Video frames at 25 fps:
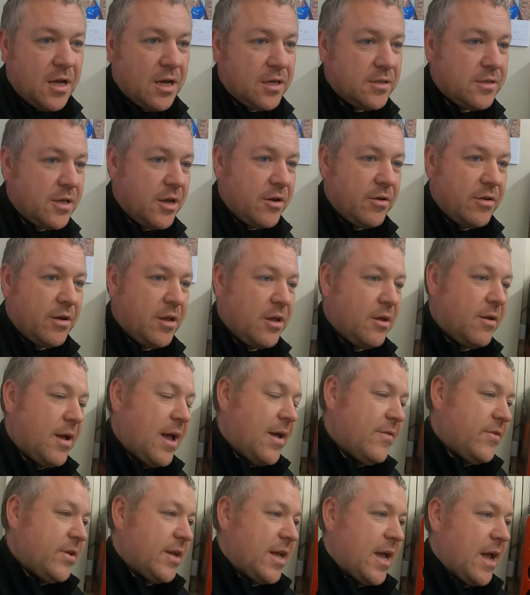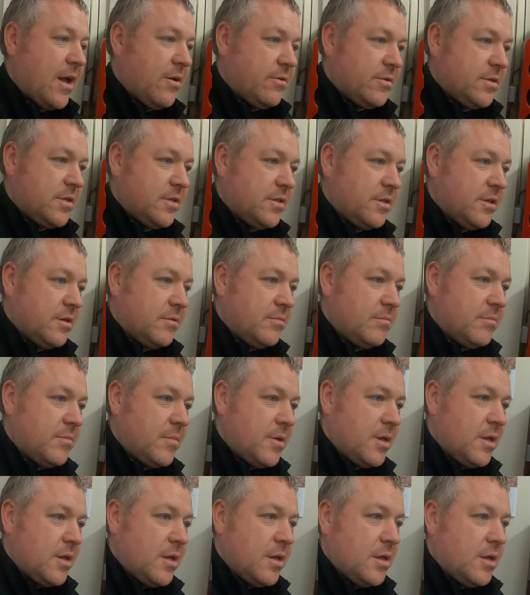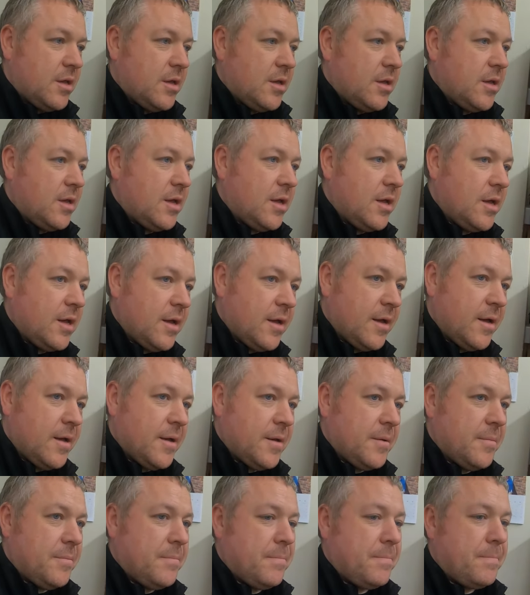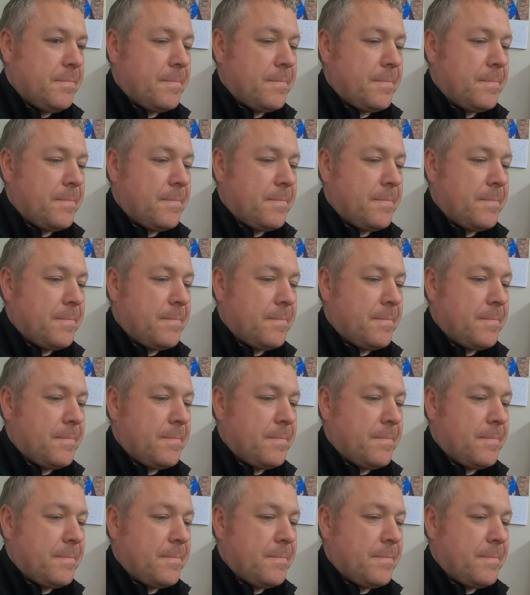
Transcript: I don't know, I haven't counted them. I'll